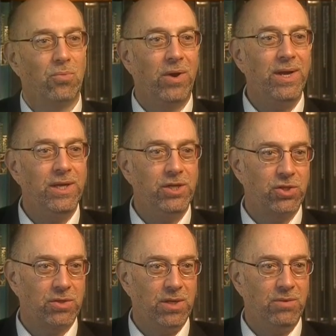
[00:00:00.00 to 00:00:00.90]
brain
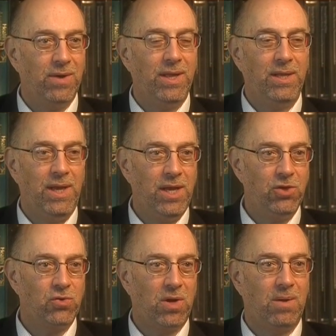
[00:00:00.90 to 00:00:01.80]
injury rather than
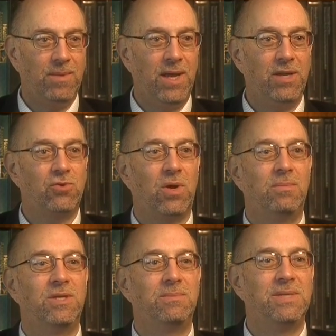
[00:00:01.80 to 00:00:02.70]
head trauma. Head
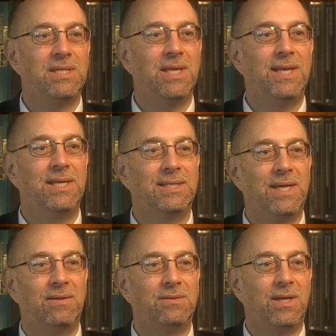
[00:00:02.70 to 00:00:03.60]
trauma is misleading. It
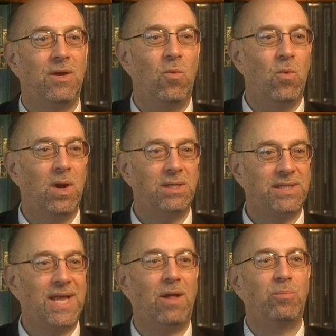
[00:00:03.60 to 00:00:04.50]
sounds like a
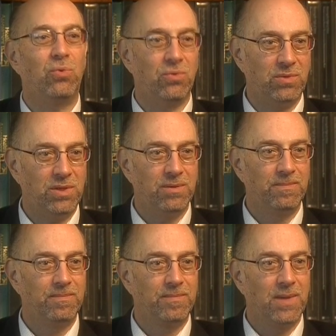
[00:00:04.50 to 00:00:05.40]
scalp wound.
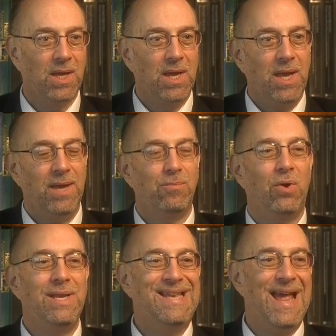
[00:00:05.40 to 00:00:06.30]
And
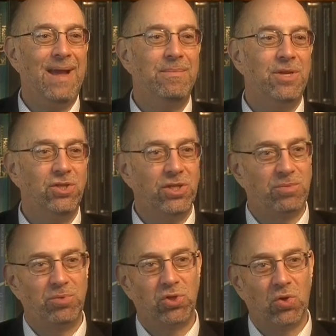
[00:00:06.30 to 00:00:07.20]
brain damage is
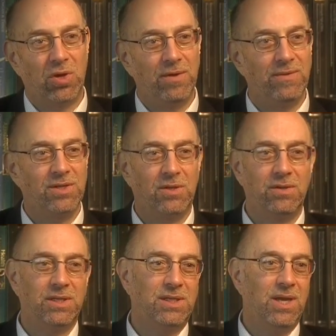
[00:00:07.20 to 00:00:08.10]
pejorative and is
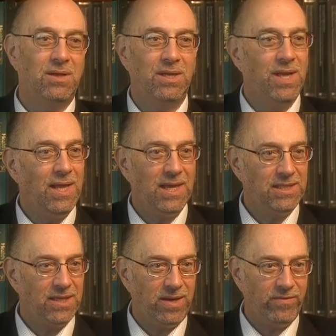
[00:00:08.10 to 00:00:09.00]
going to scare the
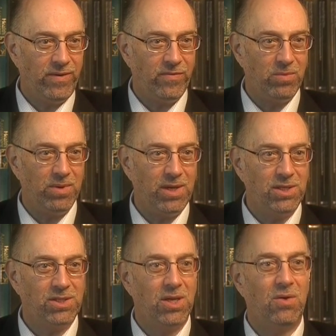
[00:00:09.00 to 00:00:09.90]
daylights out of everybody.
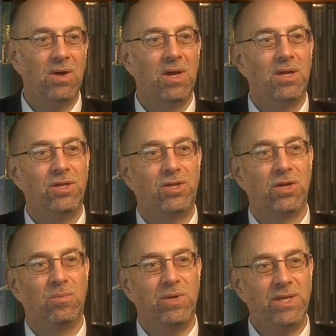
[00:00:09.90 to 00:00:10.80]
So the
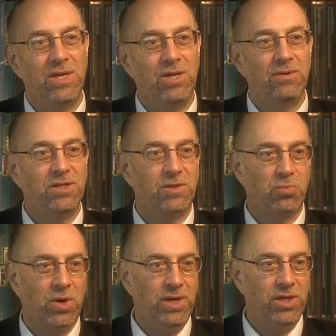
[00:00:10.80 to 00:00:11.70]
term we tend to use is
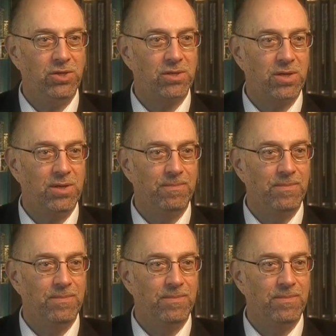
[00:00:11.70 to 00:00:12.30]
brain injury.